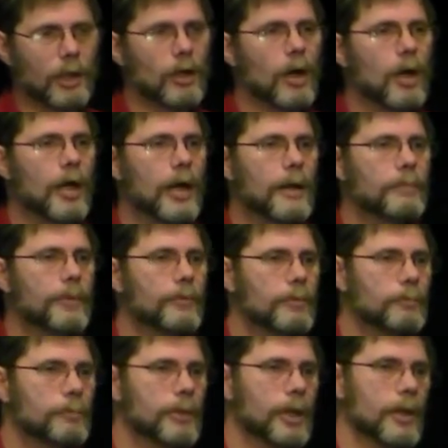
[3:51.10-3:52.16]
And it all
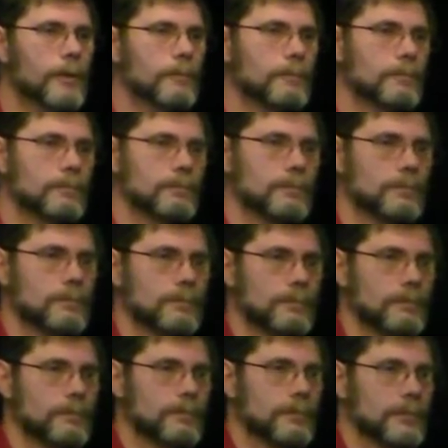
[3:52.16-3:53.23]
happens through prayer.
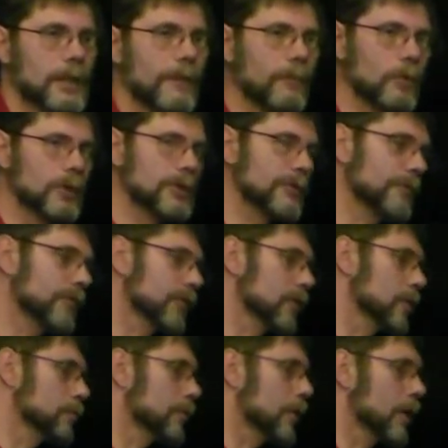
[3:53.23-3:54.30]
If it wasn't
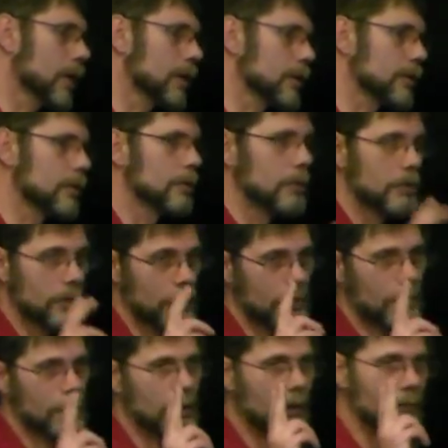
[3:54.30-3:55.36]
for the prayers,
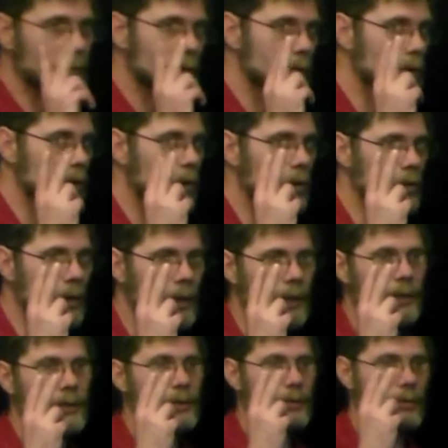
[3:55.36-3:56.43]
2 little old
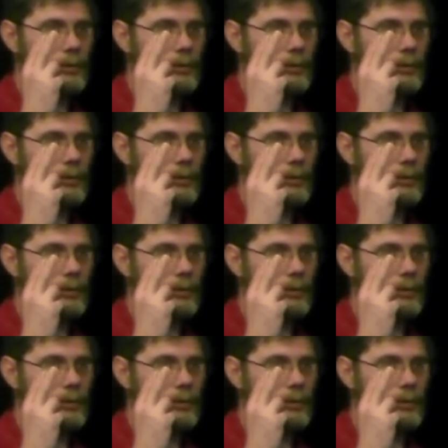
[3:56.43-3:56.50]
ladies,